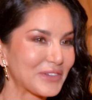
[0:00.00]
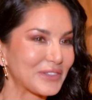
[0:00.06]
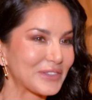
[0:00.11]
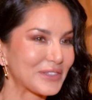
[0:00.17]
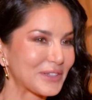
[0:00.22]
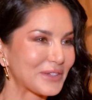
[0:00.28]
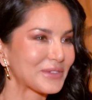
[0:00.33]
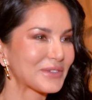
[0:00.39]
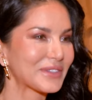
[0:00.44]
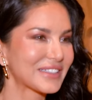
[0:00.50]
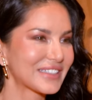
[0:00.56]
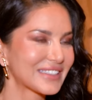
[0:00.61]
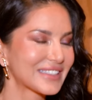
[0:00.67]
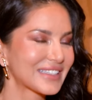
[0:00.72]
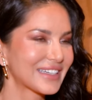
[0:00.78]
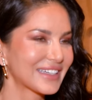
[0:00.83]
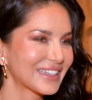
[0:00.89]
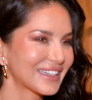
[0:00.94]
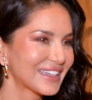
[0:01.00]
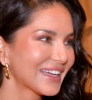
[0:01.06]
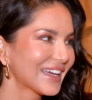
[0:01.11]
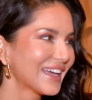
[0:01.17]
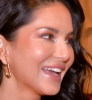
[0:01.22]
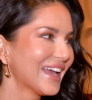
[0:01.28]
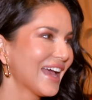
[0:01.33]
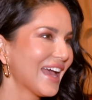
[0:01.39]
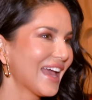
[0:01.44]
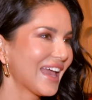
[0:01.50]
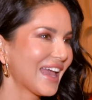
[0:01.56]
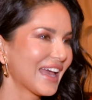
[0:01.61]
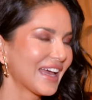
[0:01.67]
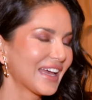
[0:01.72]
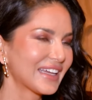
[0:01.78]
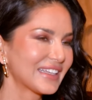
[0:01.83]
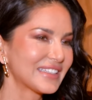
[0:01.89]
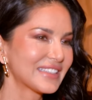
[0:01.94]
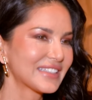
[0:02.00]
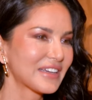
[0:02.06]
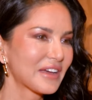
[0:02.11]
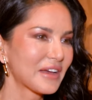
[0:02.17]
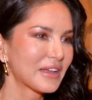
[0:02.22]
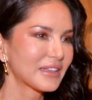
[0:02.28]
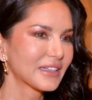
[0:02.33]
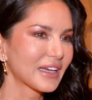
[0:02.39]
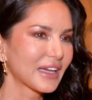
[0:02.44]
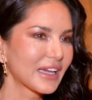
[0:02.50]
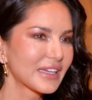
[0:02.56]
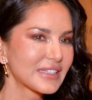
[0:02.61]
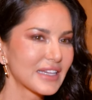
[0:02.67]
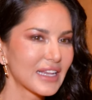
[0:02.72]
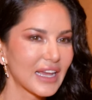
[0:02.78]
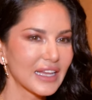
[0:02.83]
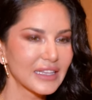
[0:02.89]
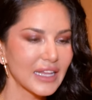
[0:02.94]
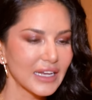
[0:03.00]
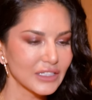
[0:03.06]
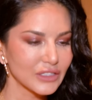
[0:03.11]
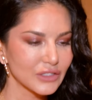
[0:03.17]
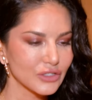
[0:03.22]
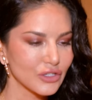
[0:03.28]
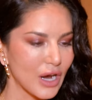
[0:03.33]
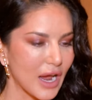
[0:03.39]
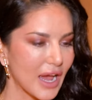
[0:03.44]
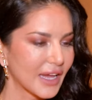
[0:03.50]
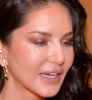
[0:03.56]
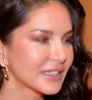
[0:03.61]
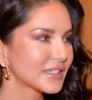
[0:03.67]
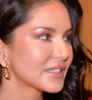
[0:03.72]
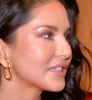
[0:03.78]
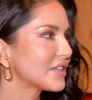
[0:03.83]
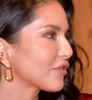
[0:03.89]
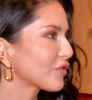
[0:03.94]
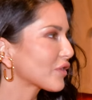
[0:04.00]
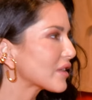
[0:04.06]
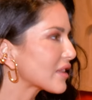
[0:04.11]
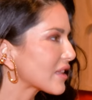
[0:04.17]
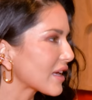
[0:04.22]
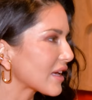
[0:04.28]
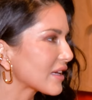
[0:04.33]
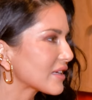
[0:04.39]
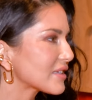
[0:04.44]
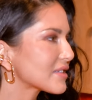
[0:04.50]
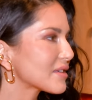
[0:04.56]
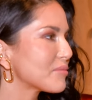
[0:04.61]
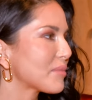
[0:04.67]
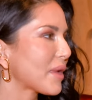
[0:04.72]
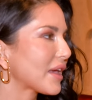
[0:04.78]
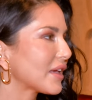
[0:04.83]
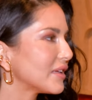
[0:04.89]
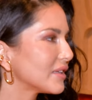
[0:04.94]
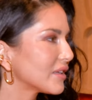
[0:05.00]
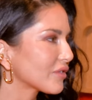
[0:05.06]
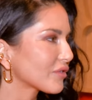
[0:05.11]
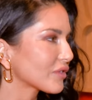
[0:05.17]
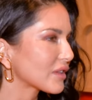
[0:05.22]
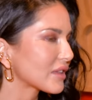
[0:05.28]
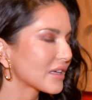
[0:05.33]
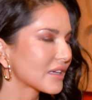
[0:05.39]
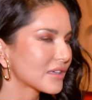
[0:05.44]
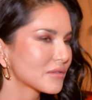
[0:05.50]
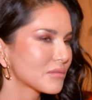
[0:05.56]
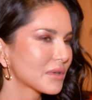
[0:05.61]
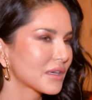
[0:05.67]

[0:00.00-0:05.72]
food too, which is good. And uh, like I said, I like trying different things and making different things